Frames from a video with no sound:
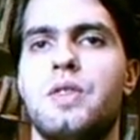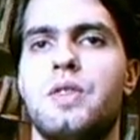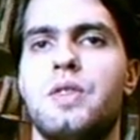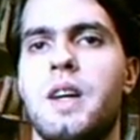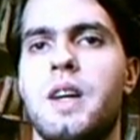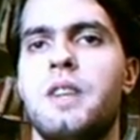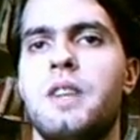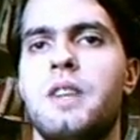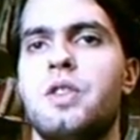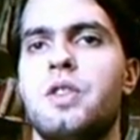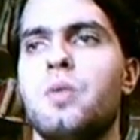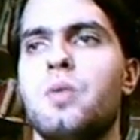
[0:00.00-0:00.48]

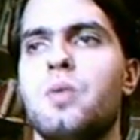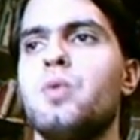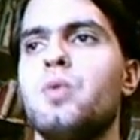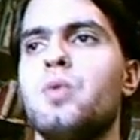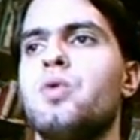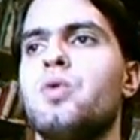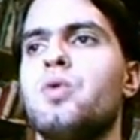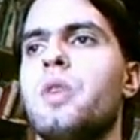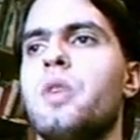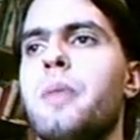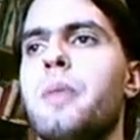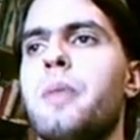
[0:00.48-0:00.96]
society
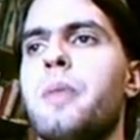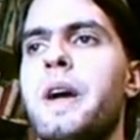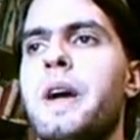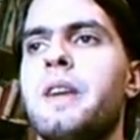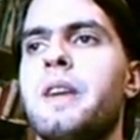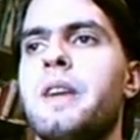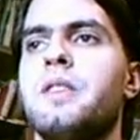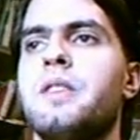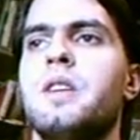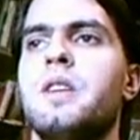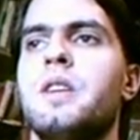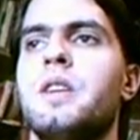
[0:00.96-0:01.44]
would
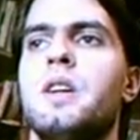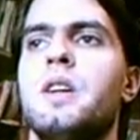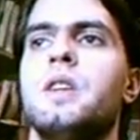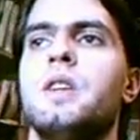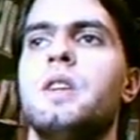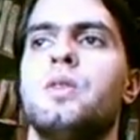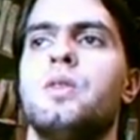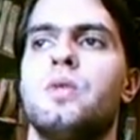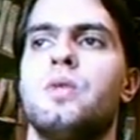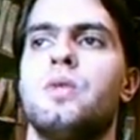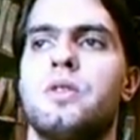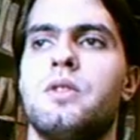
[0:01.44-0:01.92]
remain
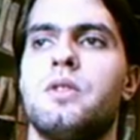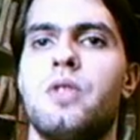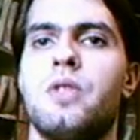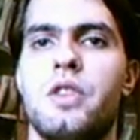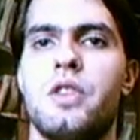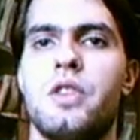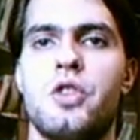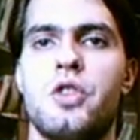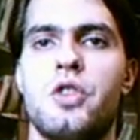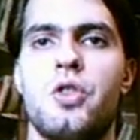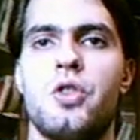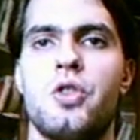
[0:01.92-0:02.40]
to the
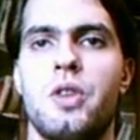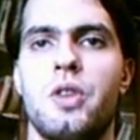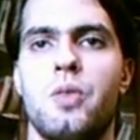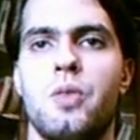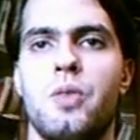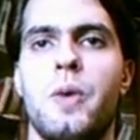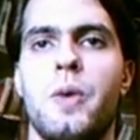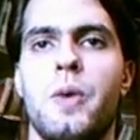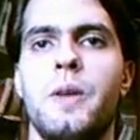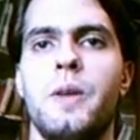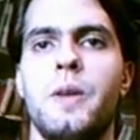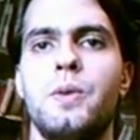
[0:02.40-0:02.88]

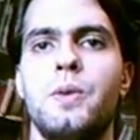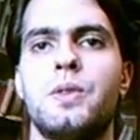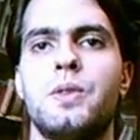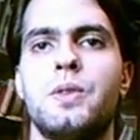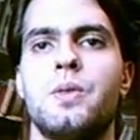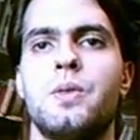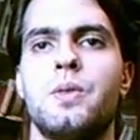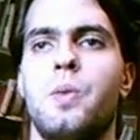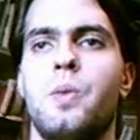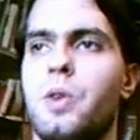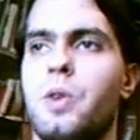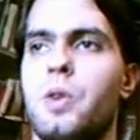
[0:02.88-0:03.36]
traditional values,